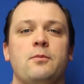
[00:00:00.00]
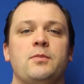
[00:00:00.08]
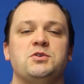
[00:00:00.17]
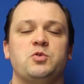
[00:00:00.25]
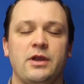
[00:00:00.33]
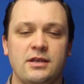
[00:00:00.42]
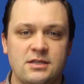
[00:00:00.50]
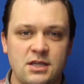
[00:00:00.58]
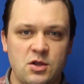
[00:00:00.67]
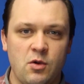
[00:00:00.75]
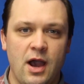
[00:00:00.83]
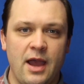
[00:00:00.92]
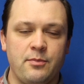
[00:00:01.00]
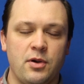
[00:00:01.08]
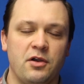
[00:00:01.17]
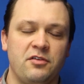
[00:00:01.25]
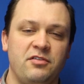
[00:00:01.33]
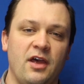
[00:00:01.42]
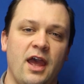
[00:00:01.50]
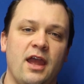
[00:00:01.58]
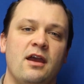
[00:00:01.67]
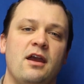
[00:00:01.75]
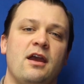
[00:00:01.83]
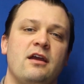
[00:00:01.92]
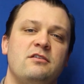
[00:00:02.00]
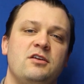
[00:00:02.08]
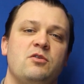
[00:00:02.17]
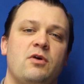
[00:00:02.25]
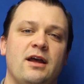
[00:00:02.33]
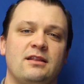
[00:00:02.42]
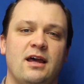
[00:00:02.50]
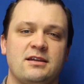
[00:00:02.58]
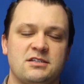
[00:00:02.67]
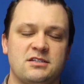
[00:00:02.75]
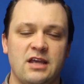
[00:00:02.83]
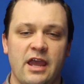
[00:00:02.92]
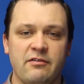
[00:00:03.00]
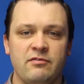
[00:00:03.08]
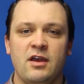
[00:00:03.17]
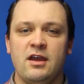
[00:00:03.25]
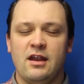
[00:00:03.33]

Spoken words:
between DUI per se and DUI less safe.